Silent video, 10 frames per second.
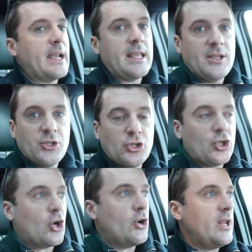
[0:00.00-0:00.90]
And he
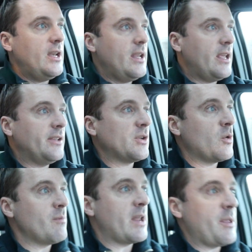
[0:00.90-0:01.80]
started his
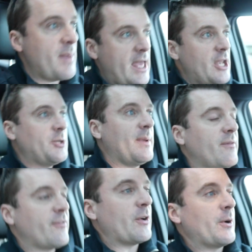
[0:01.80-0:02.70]
own money
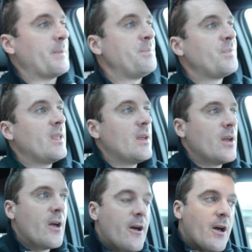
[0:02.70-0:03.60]
management firm
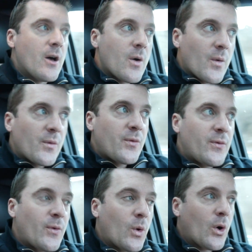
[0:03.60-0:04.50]

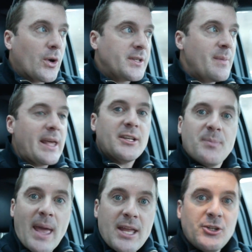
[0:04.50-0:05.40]
to
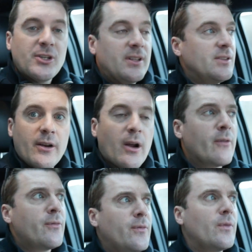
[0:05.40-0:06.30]
manage pensions
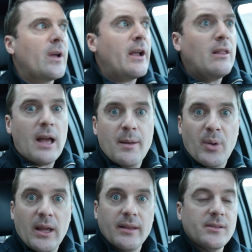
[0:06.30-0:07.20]
of airline
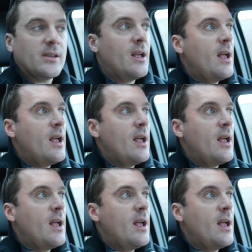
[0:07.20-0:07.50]
pilots.